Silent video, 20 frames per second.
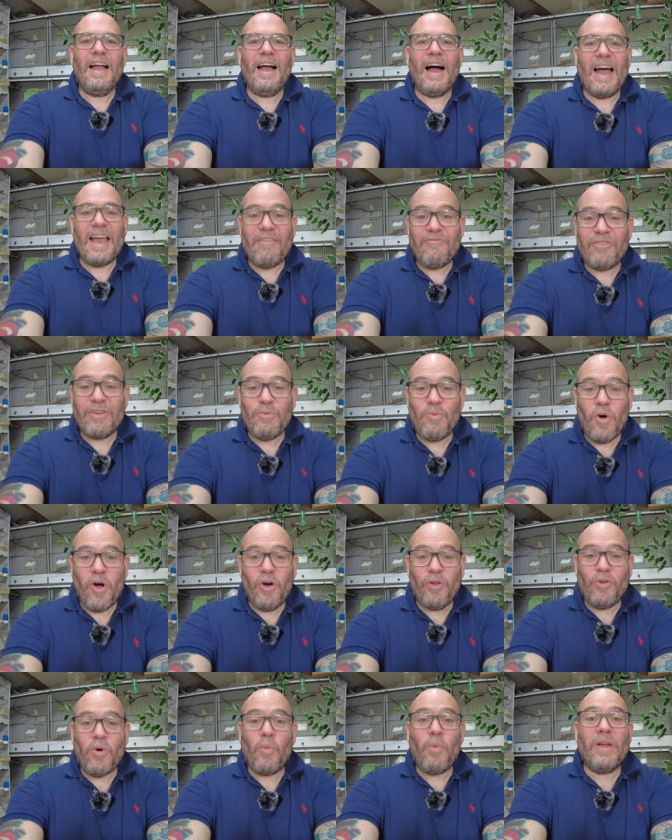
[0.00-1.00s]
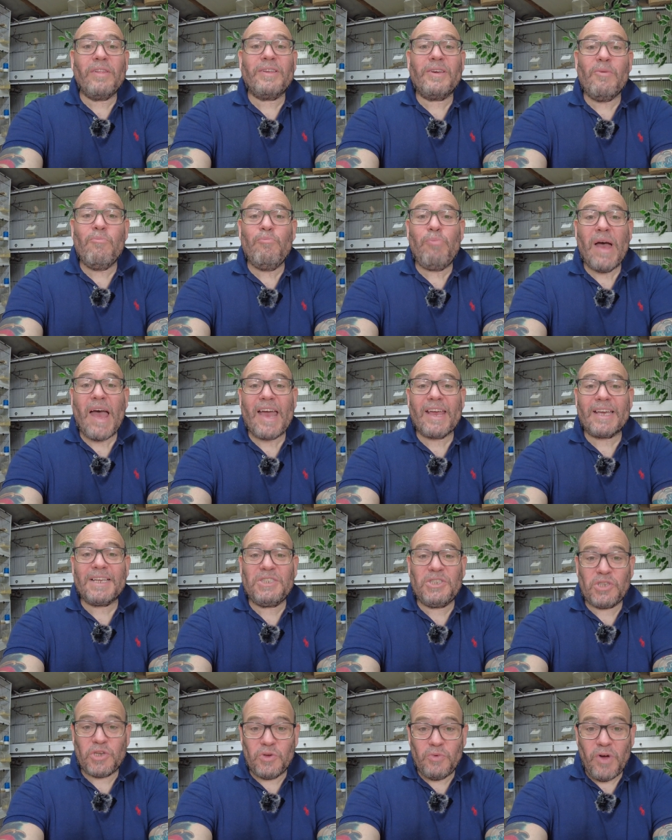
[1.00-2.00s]
Hi everyone, welcome back
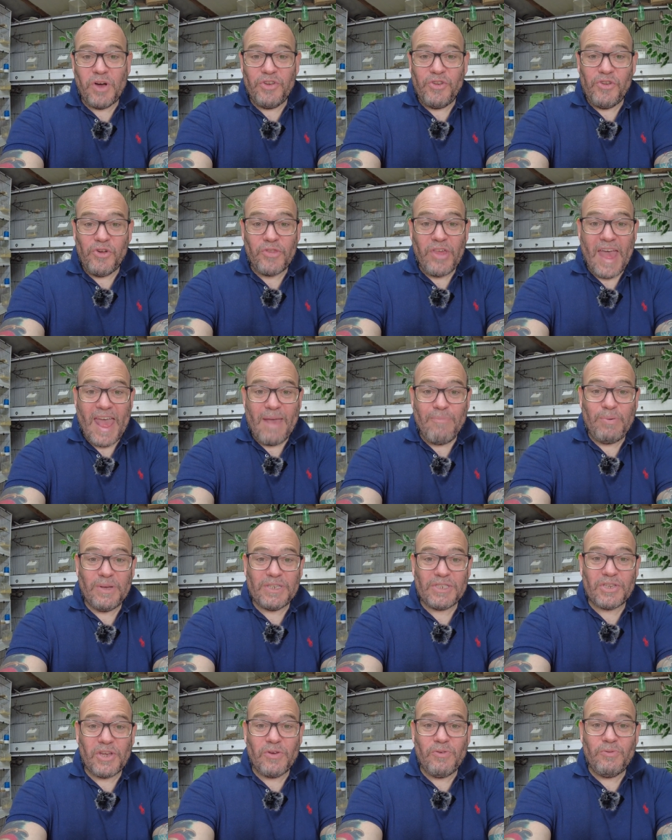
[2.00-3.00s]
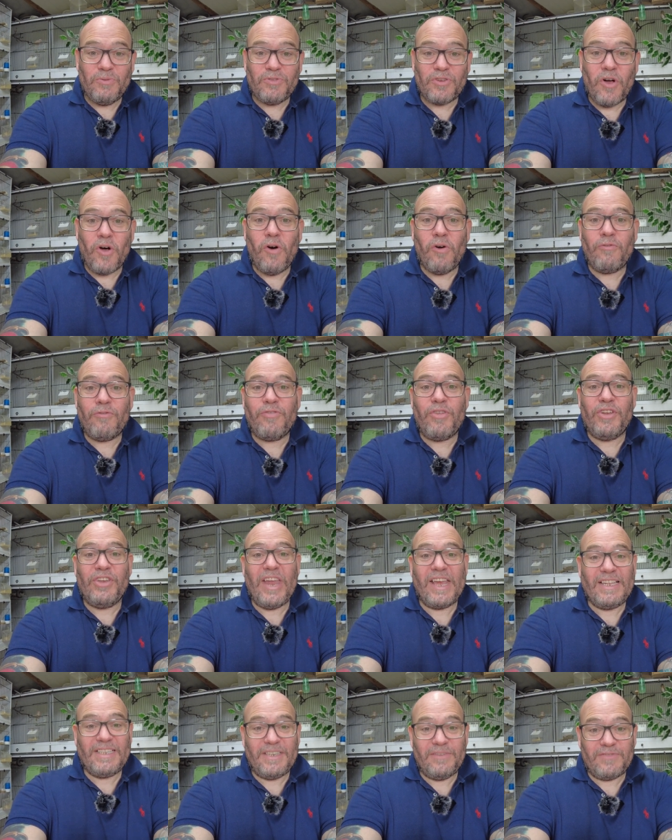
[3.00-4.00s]
to another episode of the
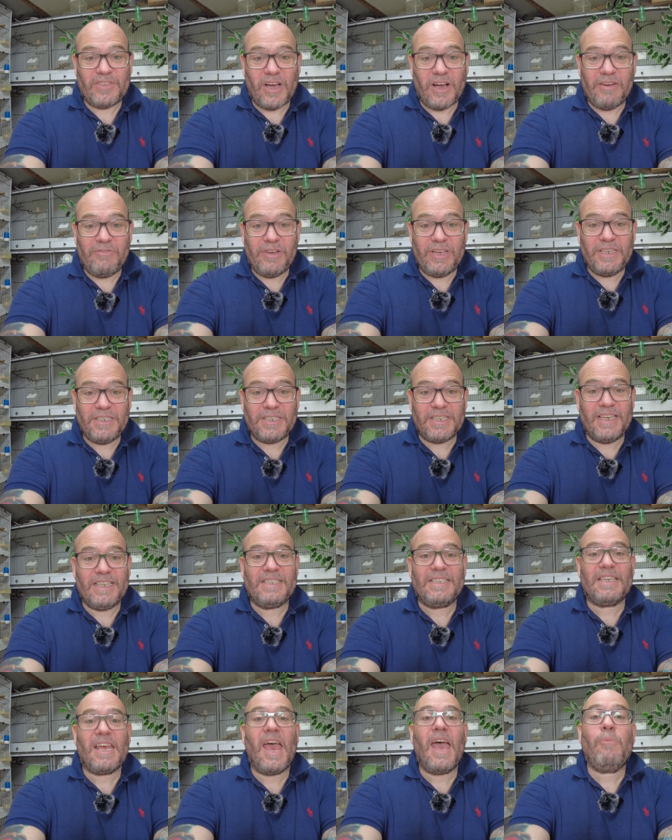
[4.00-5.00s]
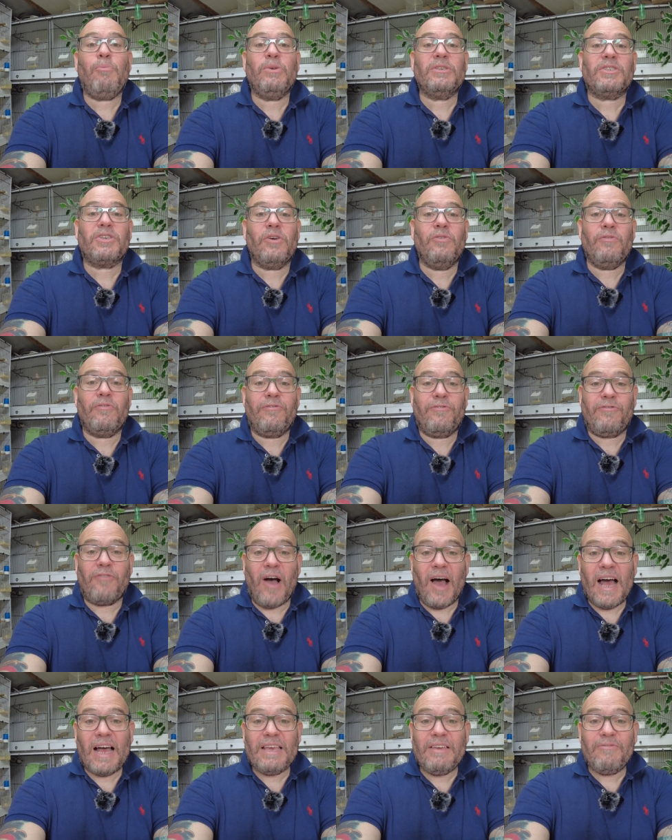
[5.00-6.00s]
Native Diaries. It's episode
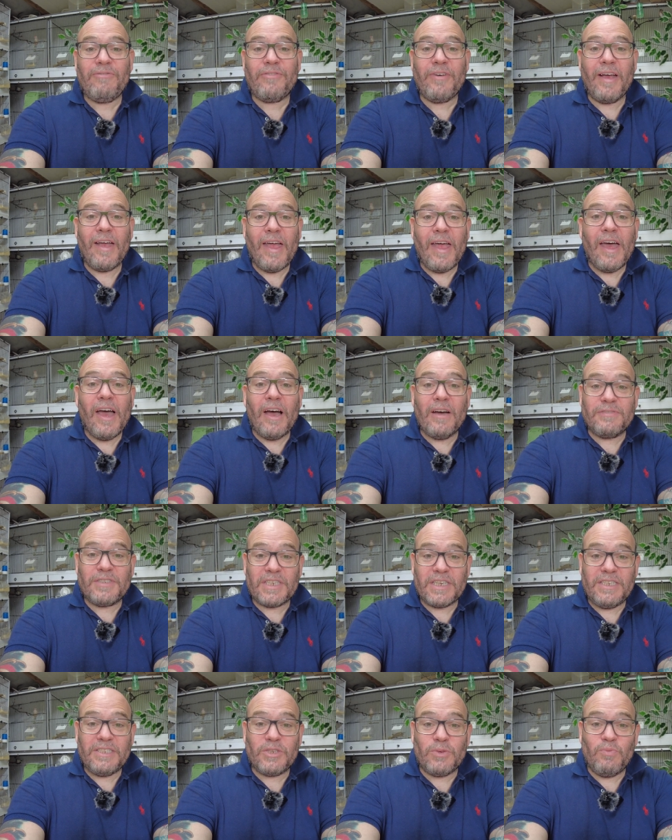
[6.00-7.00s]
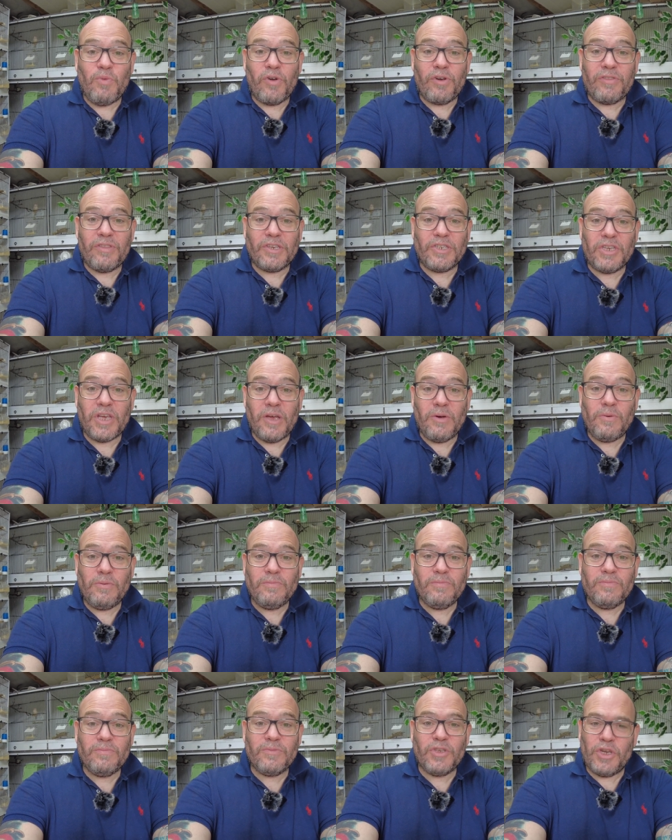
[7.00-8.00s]
5 of season 1 of the show.
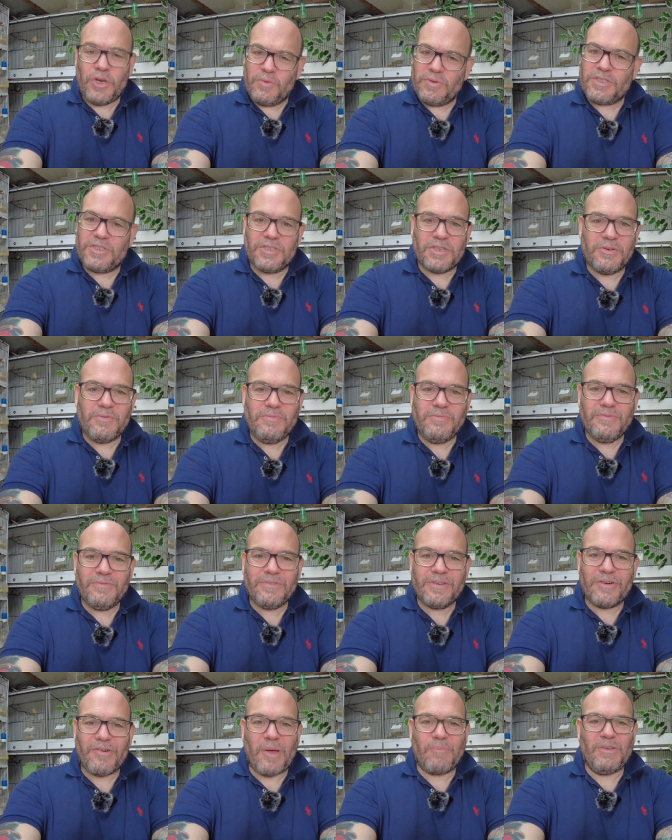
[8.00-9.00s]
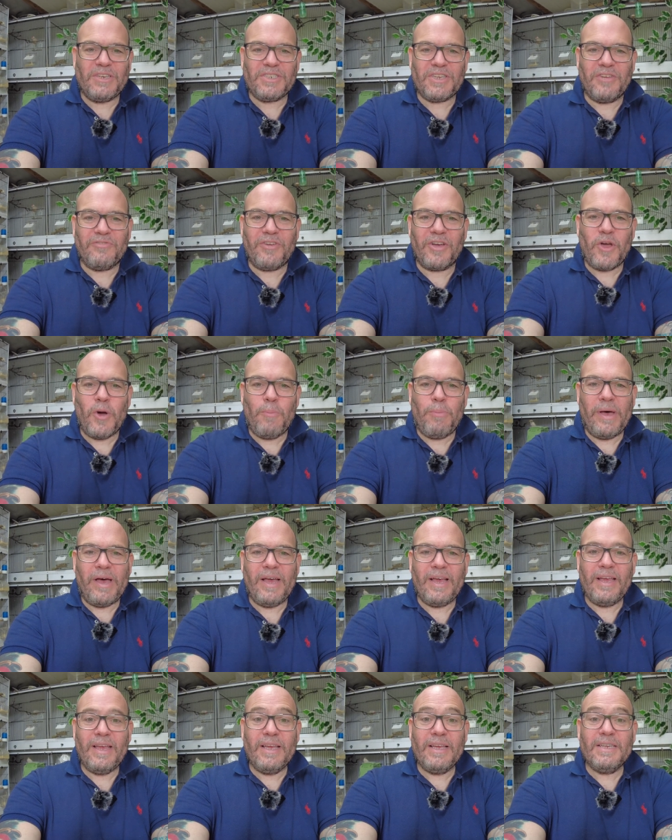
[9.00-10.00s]
You know what to do, grab yourself a cuppa,
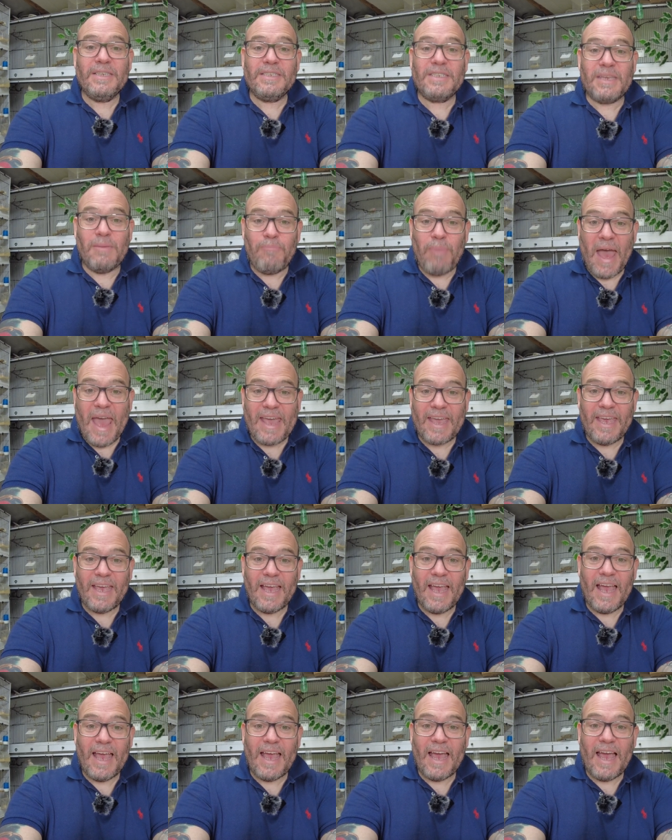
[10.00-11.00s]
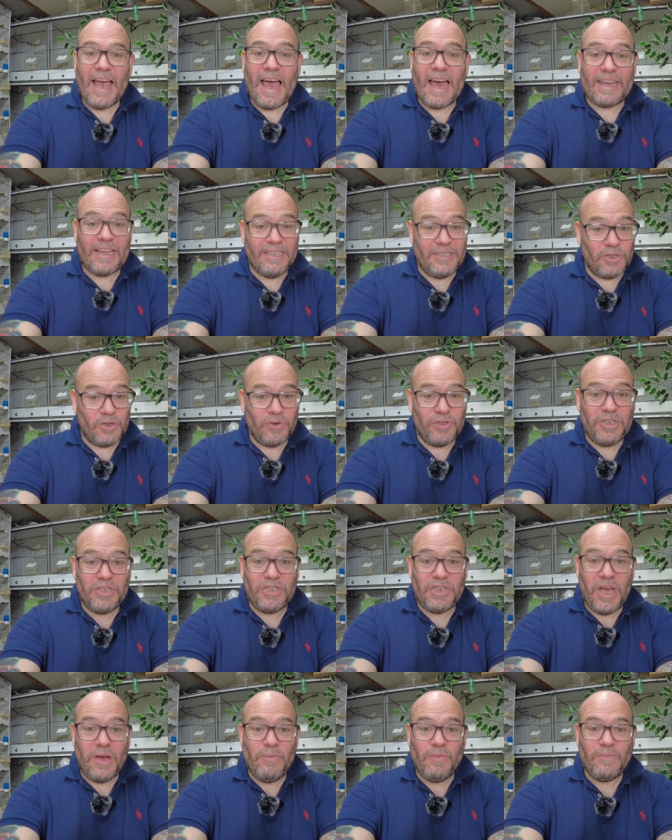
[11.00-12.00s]
sit back and enjoy the
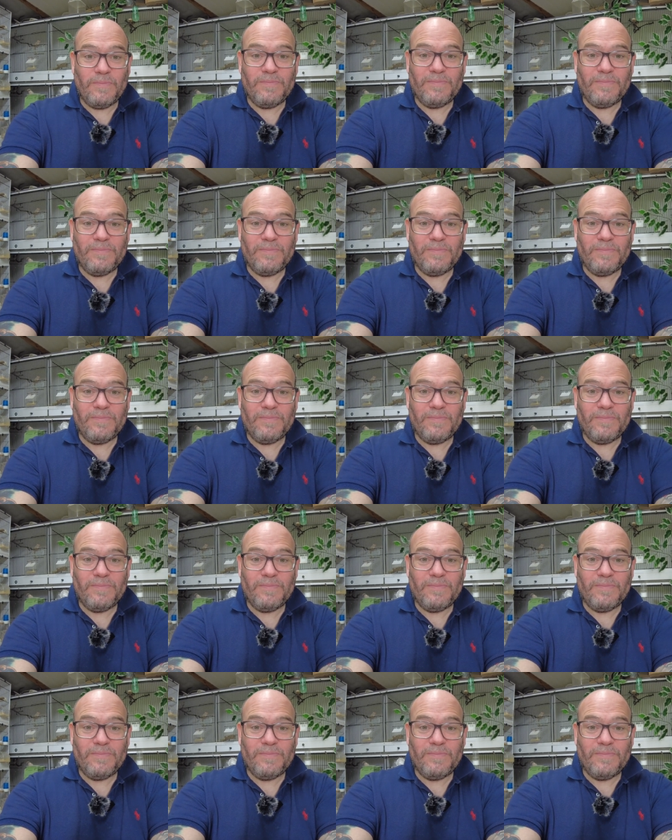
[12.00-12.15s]
show.